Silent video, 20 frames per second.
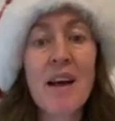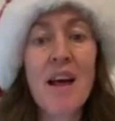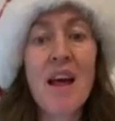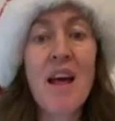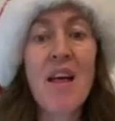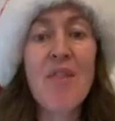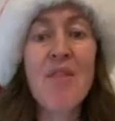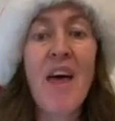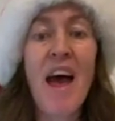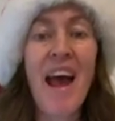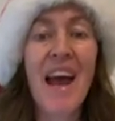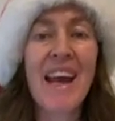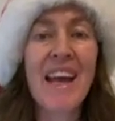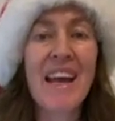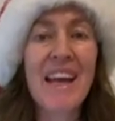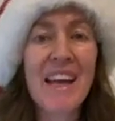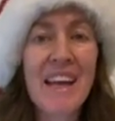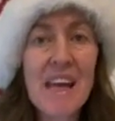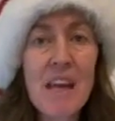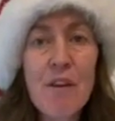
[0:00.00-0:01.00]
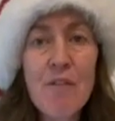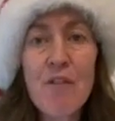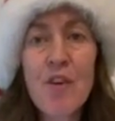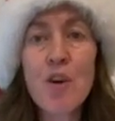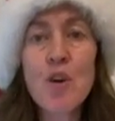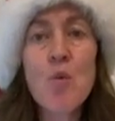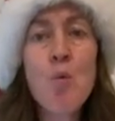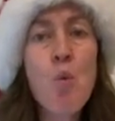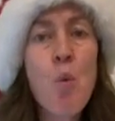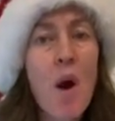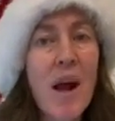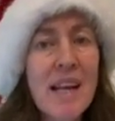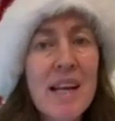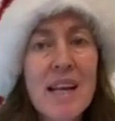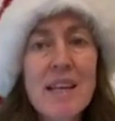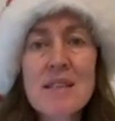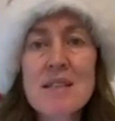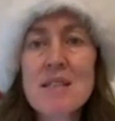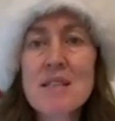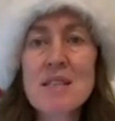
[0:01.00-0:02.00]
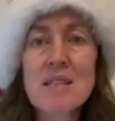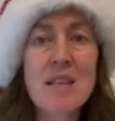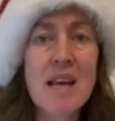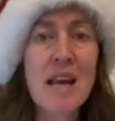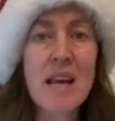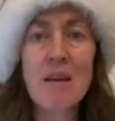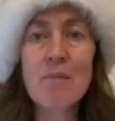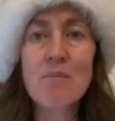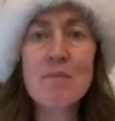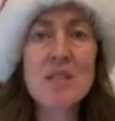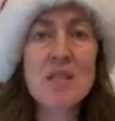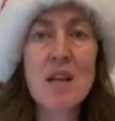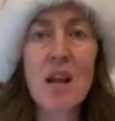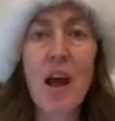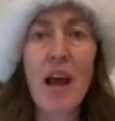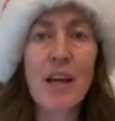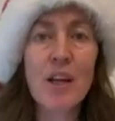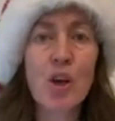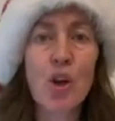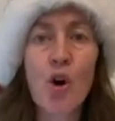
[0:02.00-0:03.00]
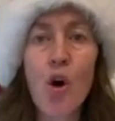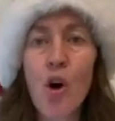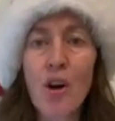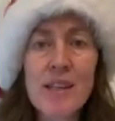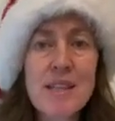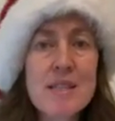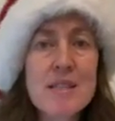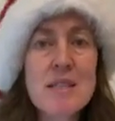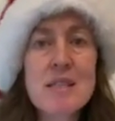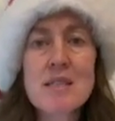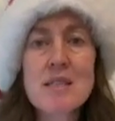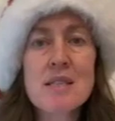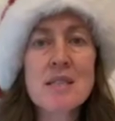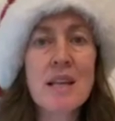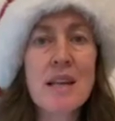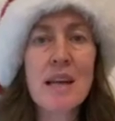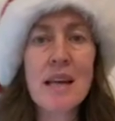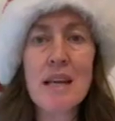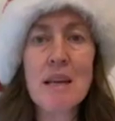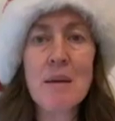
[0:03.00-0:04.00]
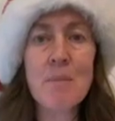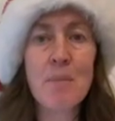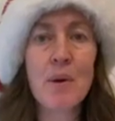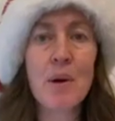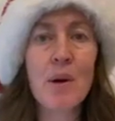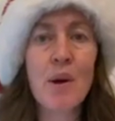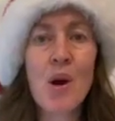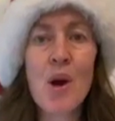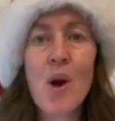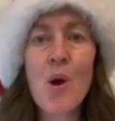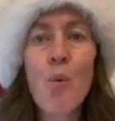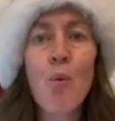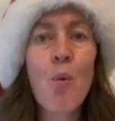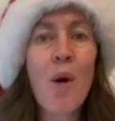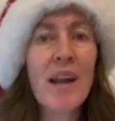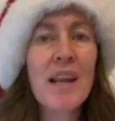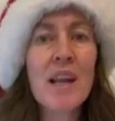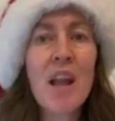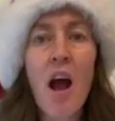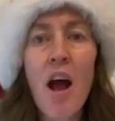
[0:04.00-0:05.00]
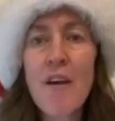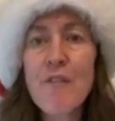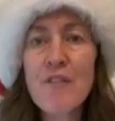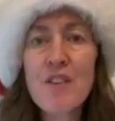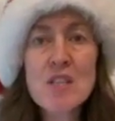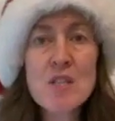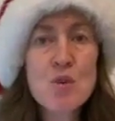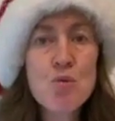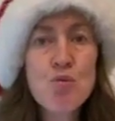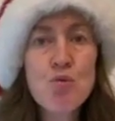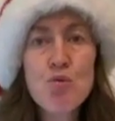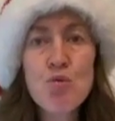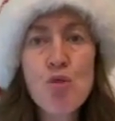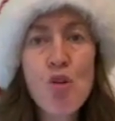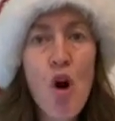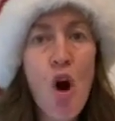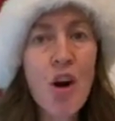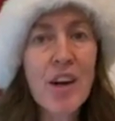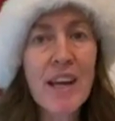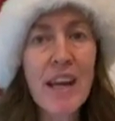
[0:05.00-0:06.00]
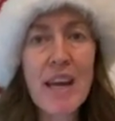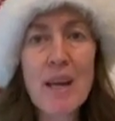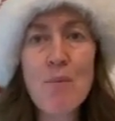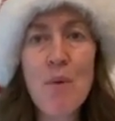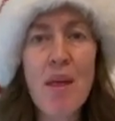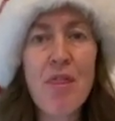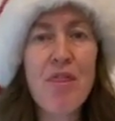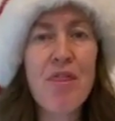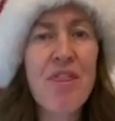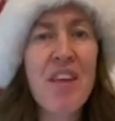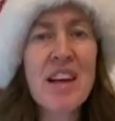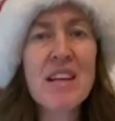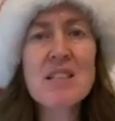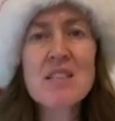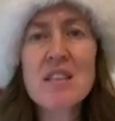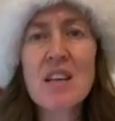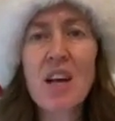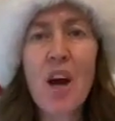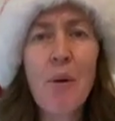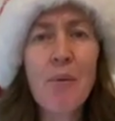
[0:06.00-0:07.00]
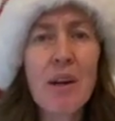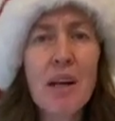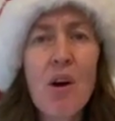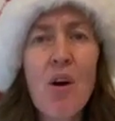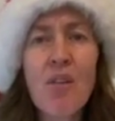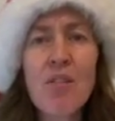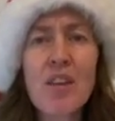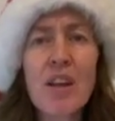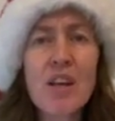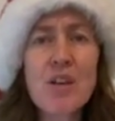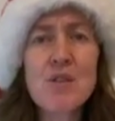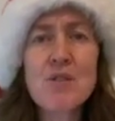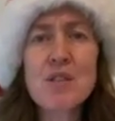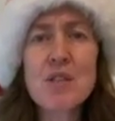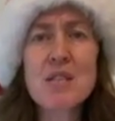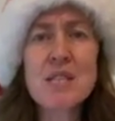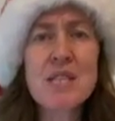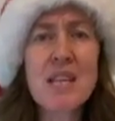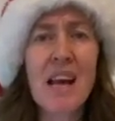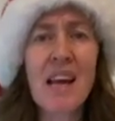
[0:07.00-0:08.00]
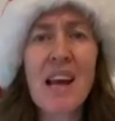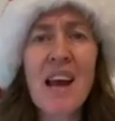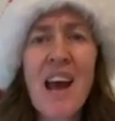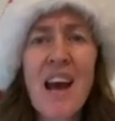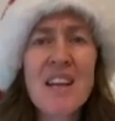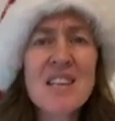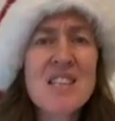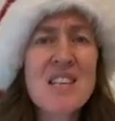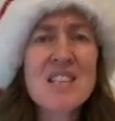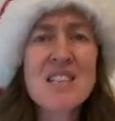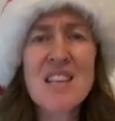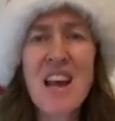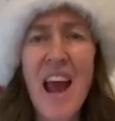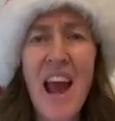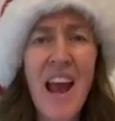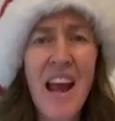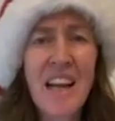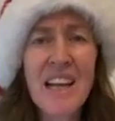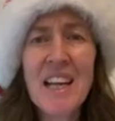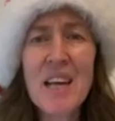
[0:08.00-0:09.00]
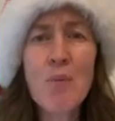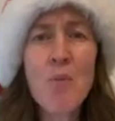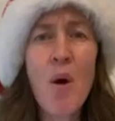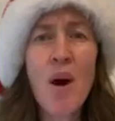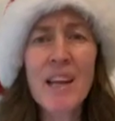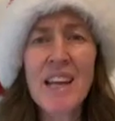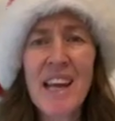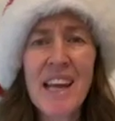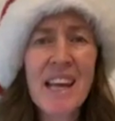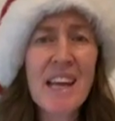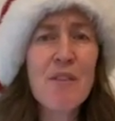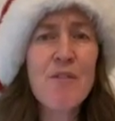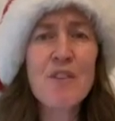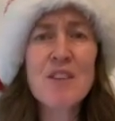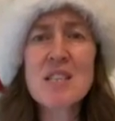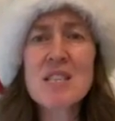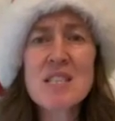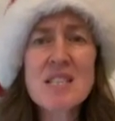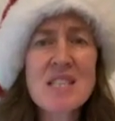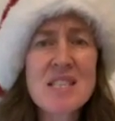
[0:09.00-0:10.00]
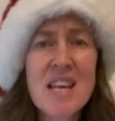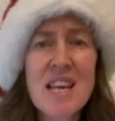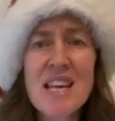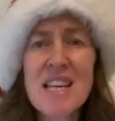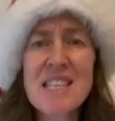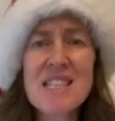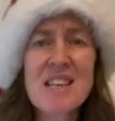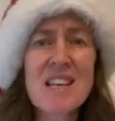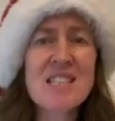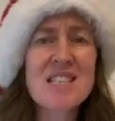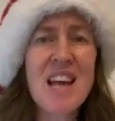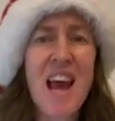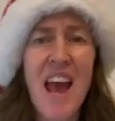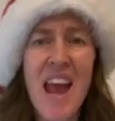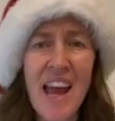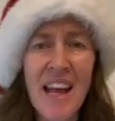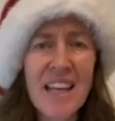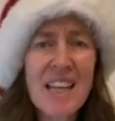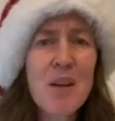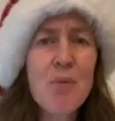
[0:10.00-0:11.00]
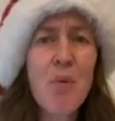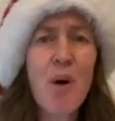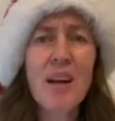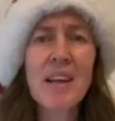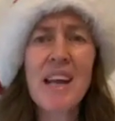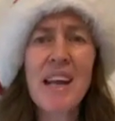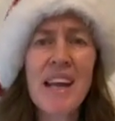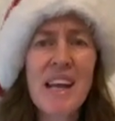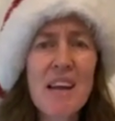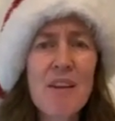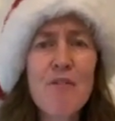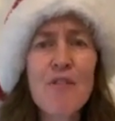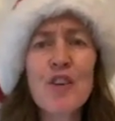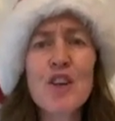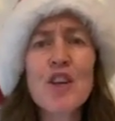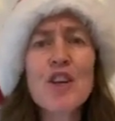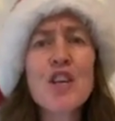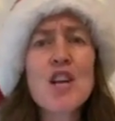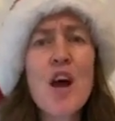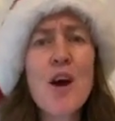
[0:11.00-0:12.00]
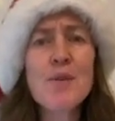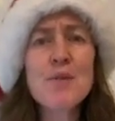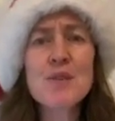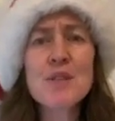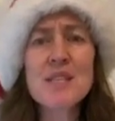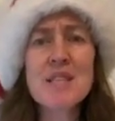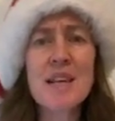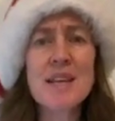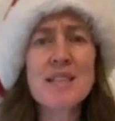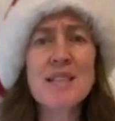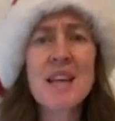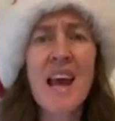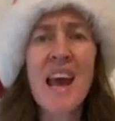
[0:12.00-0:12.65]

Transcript: that even when it seems like God is asleep, when life is rocky, when things are going on that you just think, does anyone even see? Does anyone even notice?